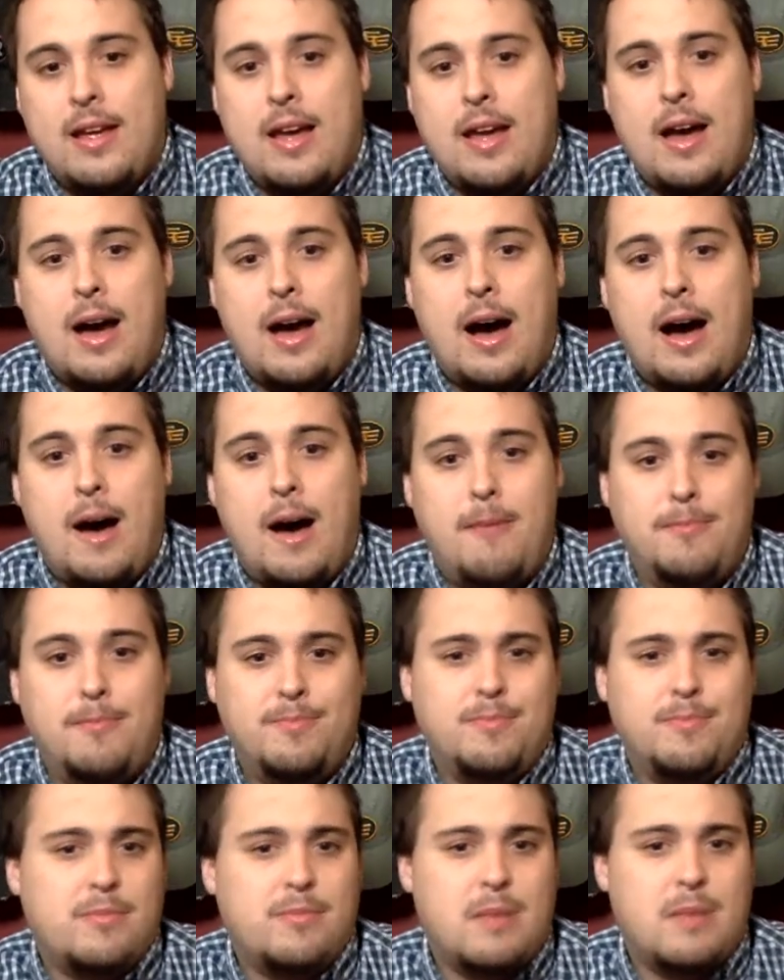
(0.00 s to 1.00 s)
Um,
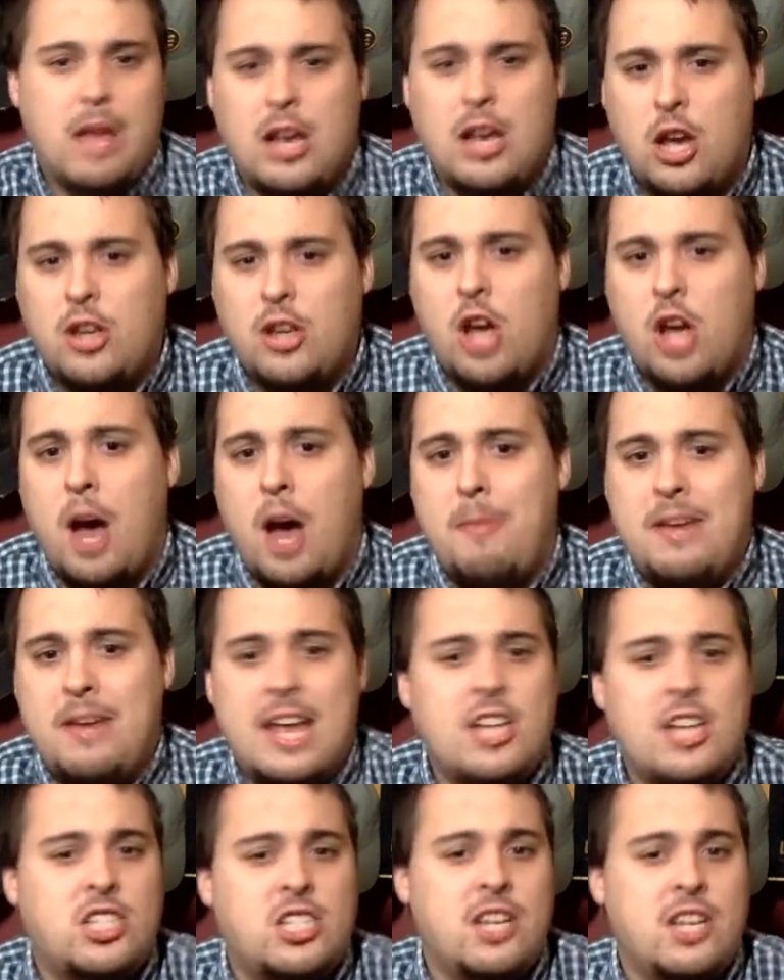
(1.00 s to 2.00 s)
a good
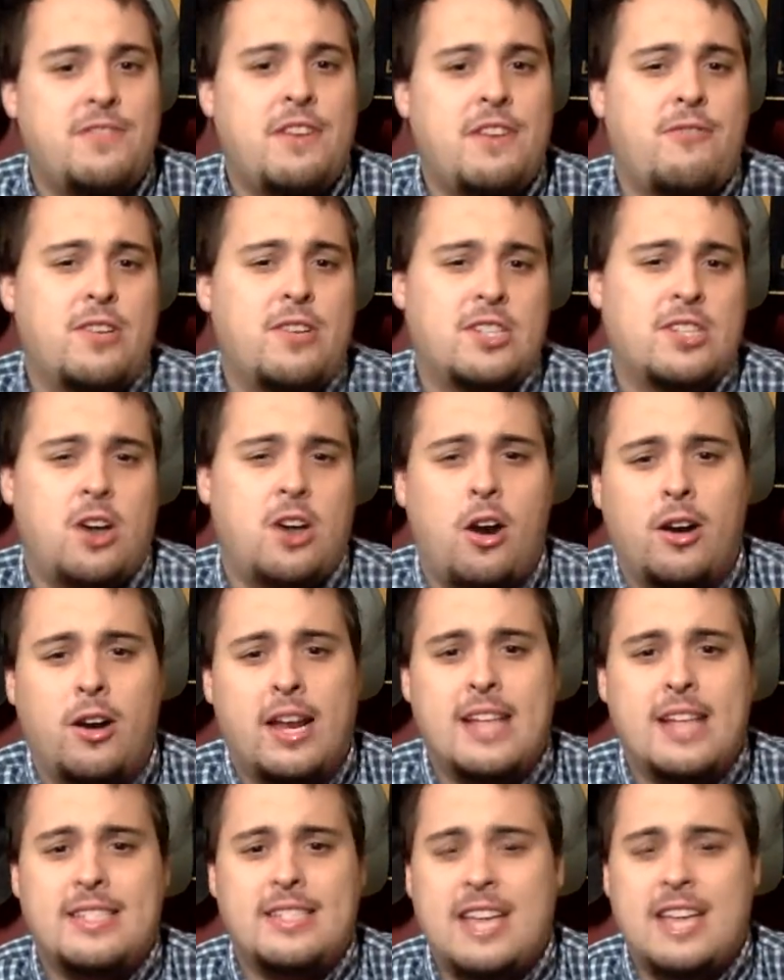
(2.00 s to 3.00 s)
combination of different
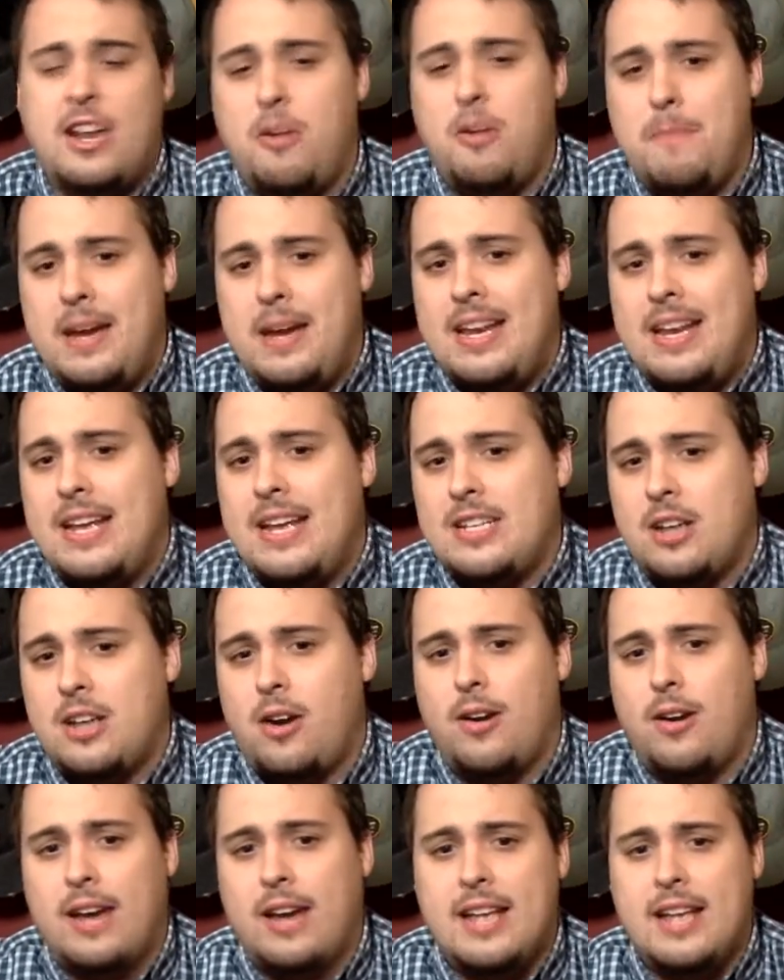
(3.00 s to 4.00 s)
targets, intermediate
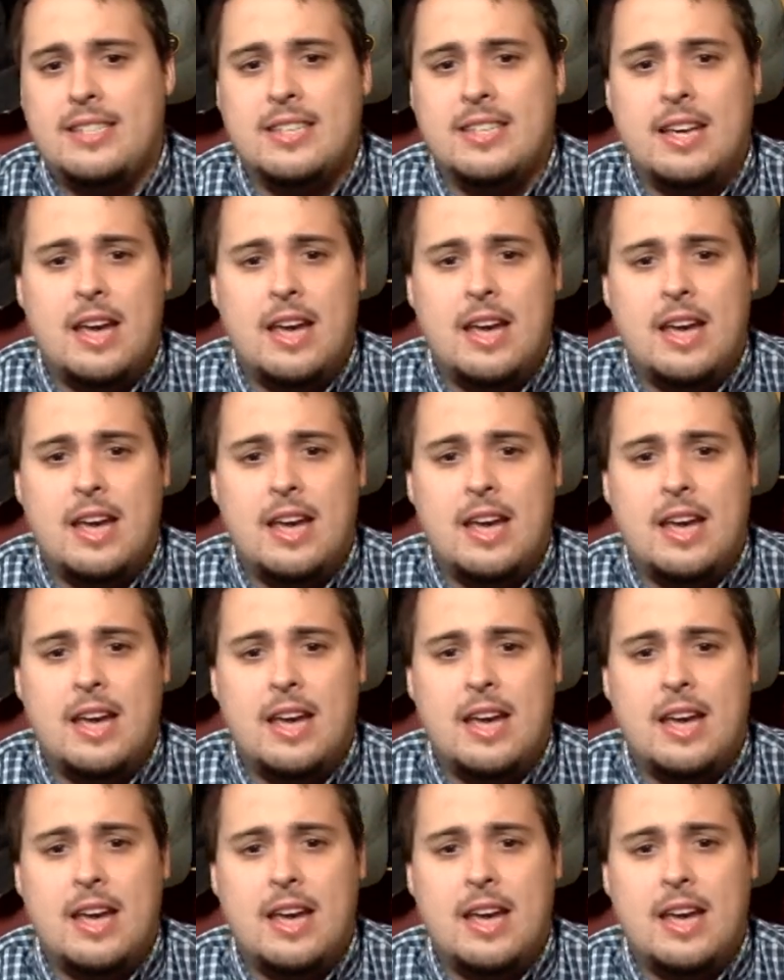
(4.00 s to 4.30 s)
targets.